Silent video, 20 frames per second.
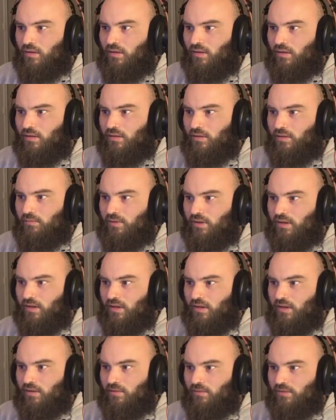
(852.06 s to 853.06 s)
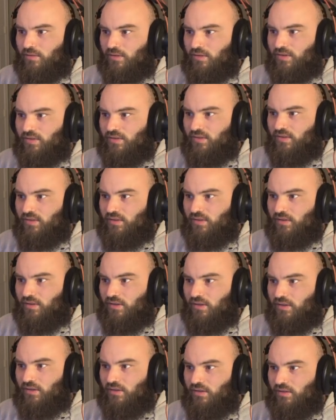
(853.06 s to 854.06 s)
I know we can't really see
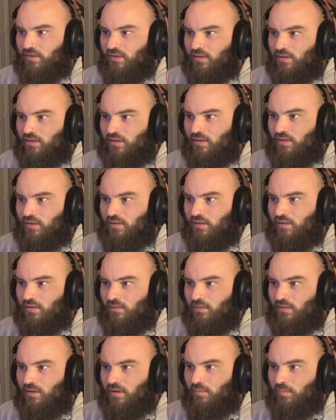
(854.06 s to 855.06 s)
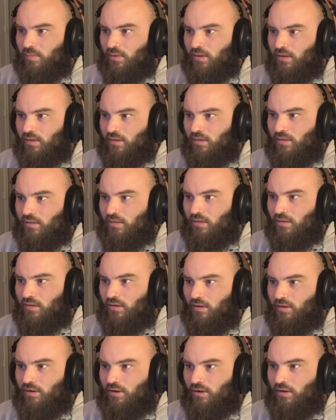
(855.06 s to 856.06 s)
it right about
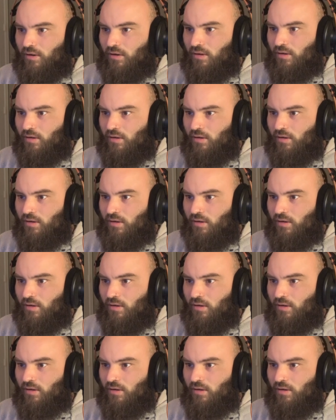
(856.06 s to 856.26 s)
there.